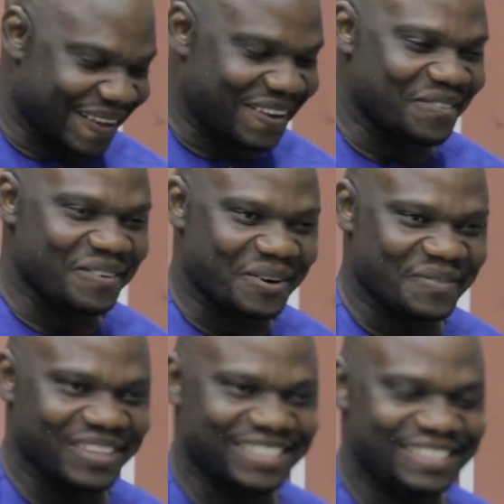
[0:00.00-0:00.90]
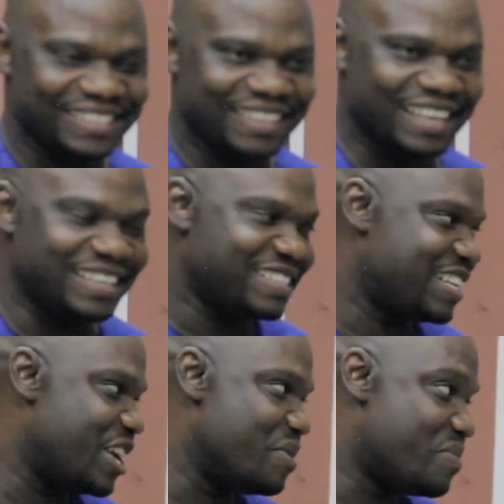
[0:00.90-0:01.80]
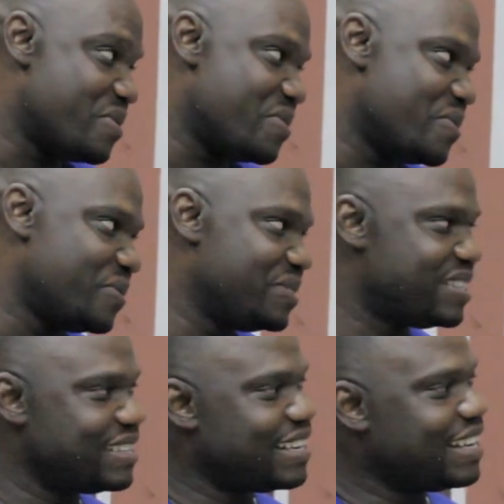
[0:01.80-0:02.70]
Thank you very much. That is Hebrews